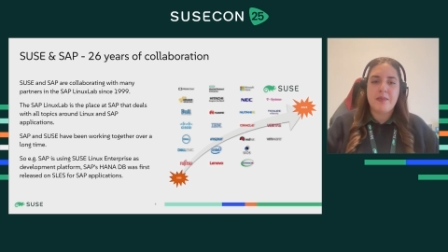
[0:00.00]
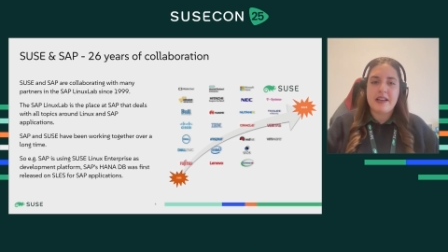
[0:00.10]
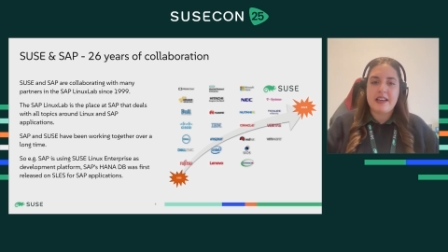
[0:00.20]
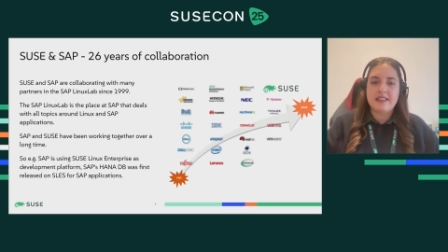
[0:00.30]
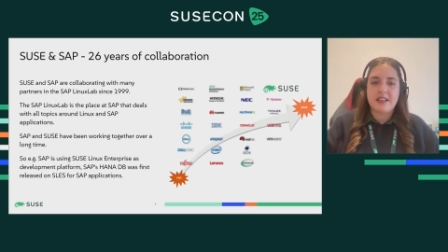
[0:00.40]

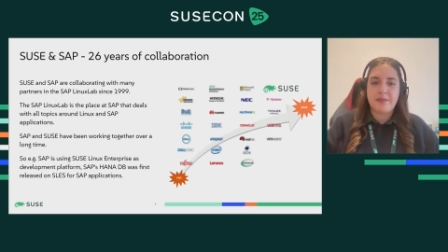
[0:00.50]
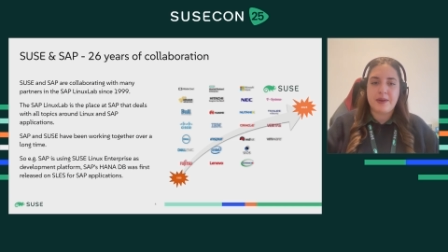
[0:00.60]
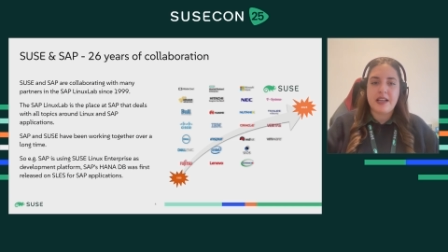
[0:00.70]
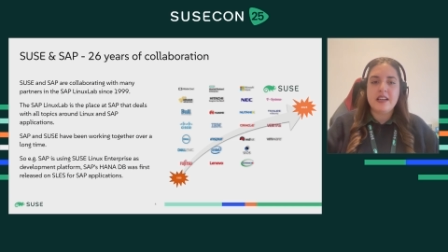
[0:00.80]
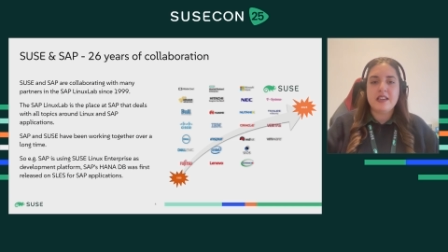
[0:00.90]
by SAP,
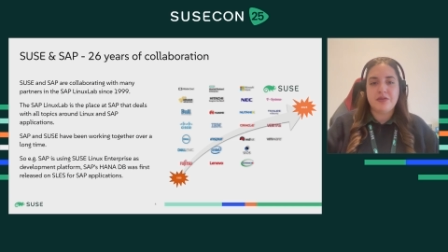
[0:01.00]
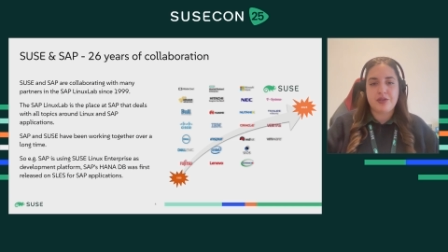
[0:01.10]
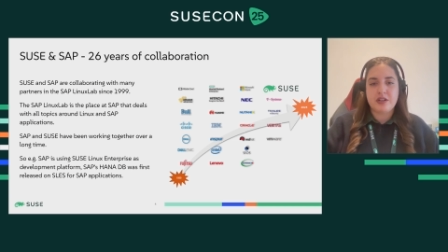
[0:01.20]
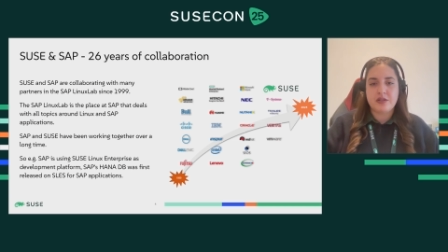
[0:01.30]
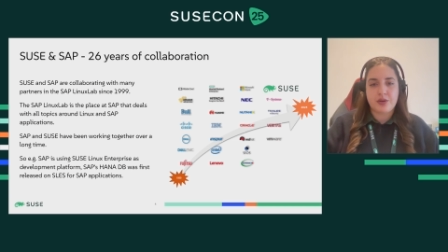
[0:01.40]

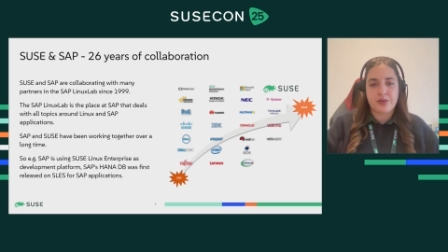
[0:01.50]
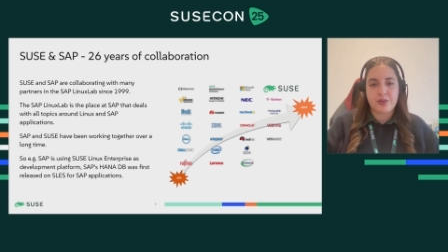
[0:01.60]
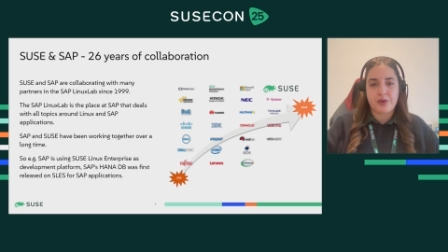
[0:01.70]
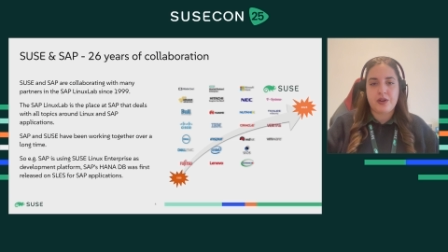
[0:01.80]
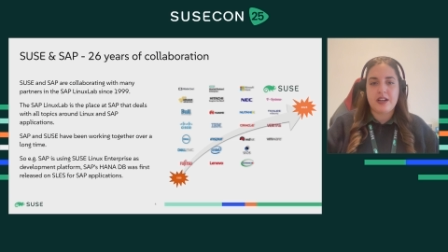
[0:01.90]
different
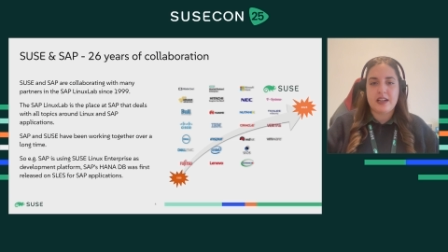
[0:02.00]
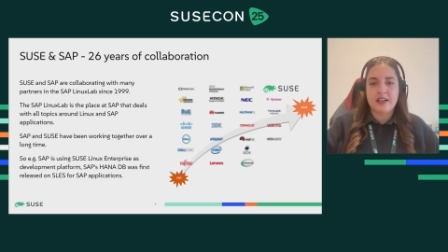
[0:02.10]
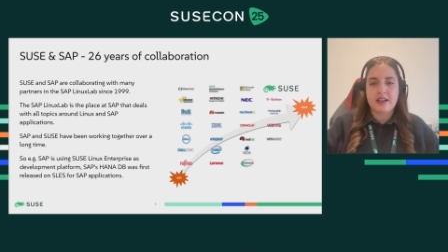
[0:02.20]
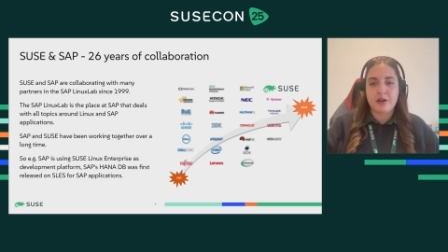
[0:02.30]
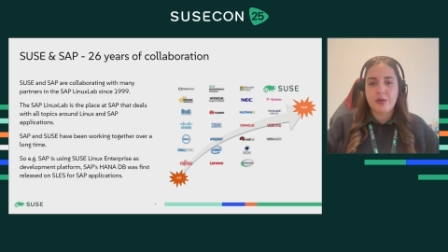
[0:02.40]
software
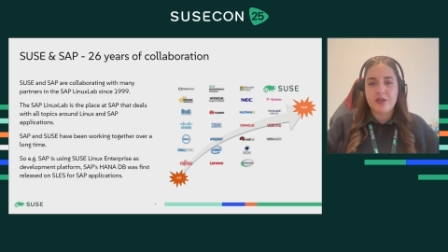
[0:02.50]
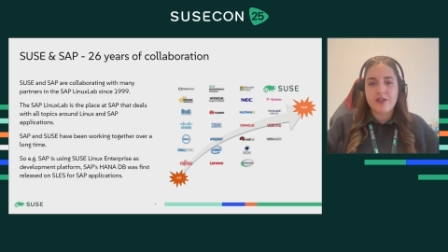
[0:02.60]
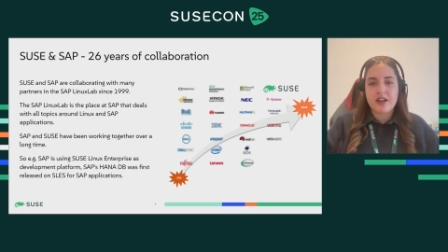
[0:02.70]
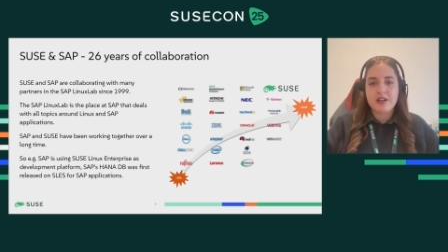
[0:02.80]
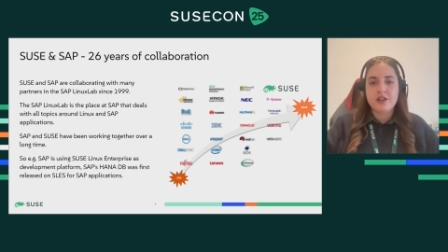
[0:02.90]
and hardware
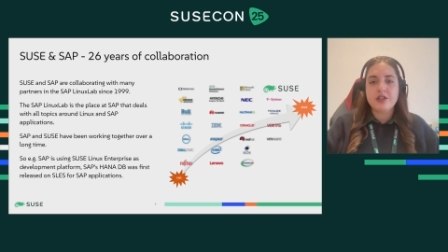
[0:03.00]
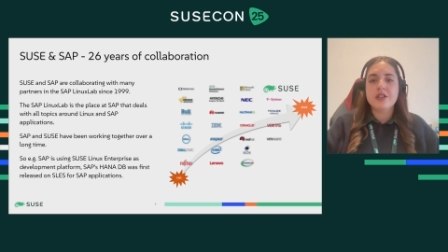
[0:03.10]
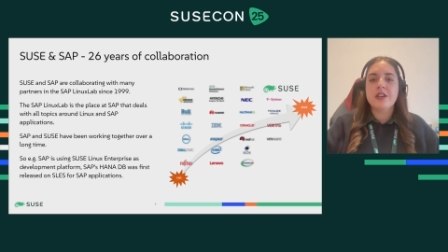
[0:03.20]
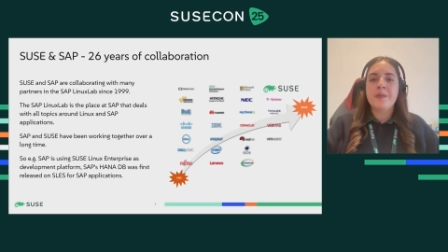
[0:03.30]
vendors,